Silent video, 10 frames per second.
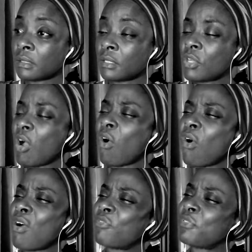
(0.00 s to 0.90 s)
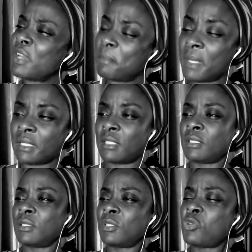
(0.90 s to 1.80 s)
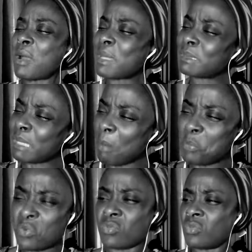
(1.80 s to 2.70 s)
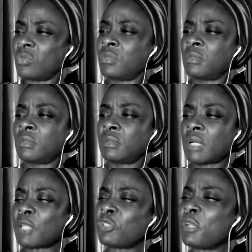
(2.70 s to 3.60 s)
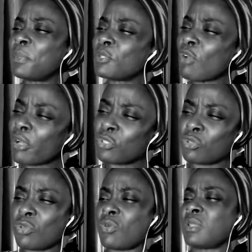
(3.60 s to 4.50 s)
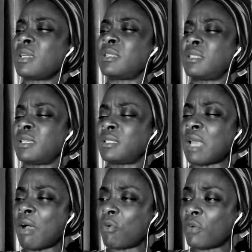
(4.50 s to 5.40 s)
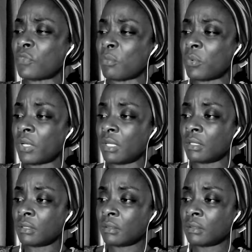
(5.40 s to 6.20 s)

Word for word: you're off limit you are taboo i shouldn't be talking to you at this this hour of the morning